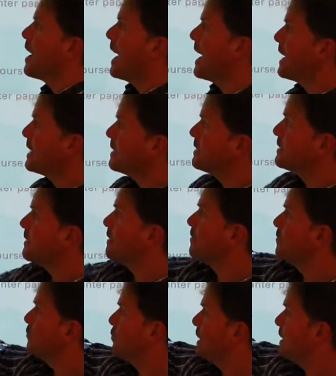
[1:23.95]
And
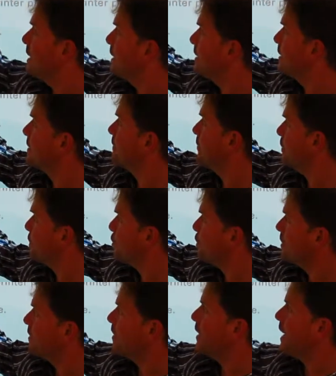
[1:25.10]
read this, the first
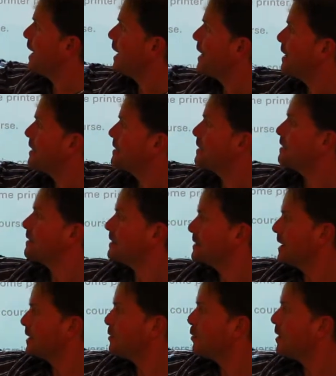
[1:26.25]
one and the
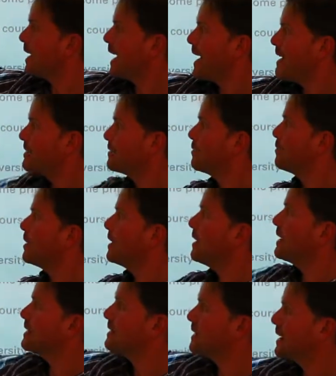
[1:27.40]
second one has to be
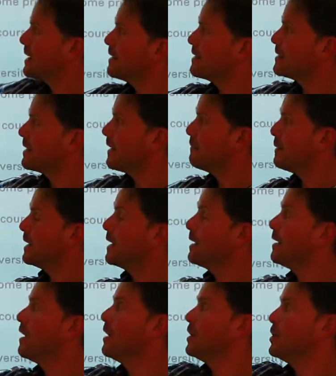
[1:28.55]
exactly the same meaning